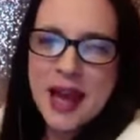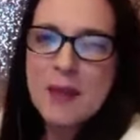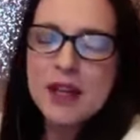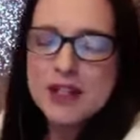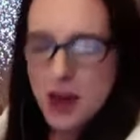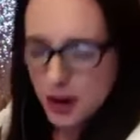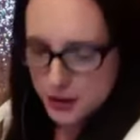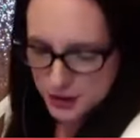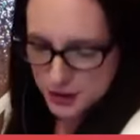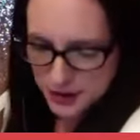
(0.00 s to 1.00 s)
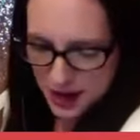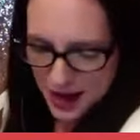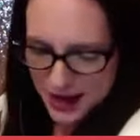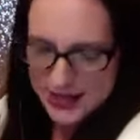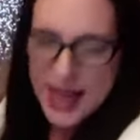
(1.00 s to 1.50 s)
I'm going to talk to you
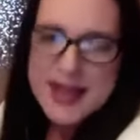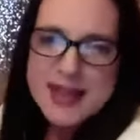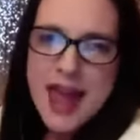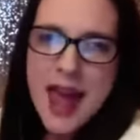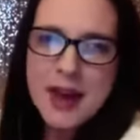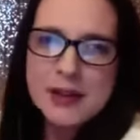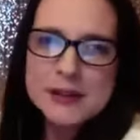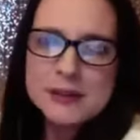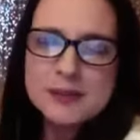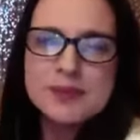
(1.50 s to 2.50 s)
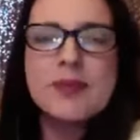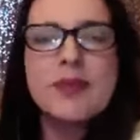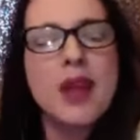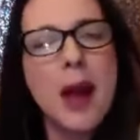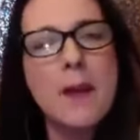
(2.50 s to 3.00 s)
guys now
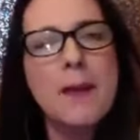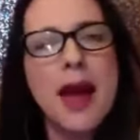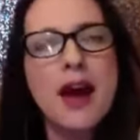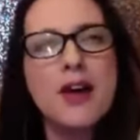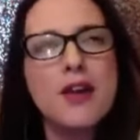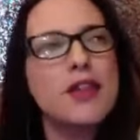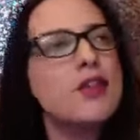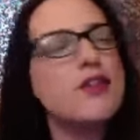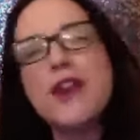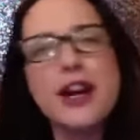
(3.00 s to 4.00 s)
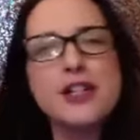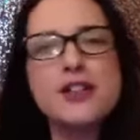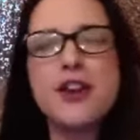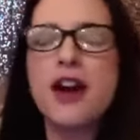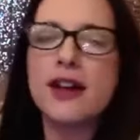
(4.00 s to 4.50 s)
about the
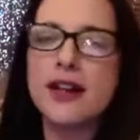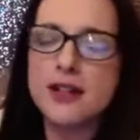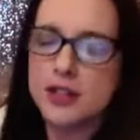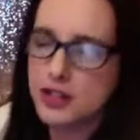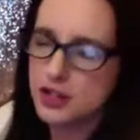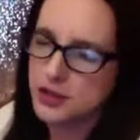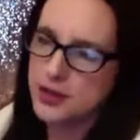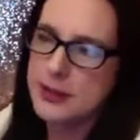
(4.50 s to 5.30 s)
restaurant industry.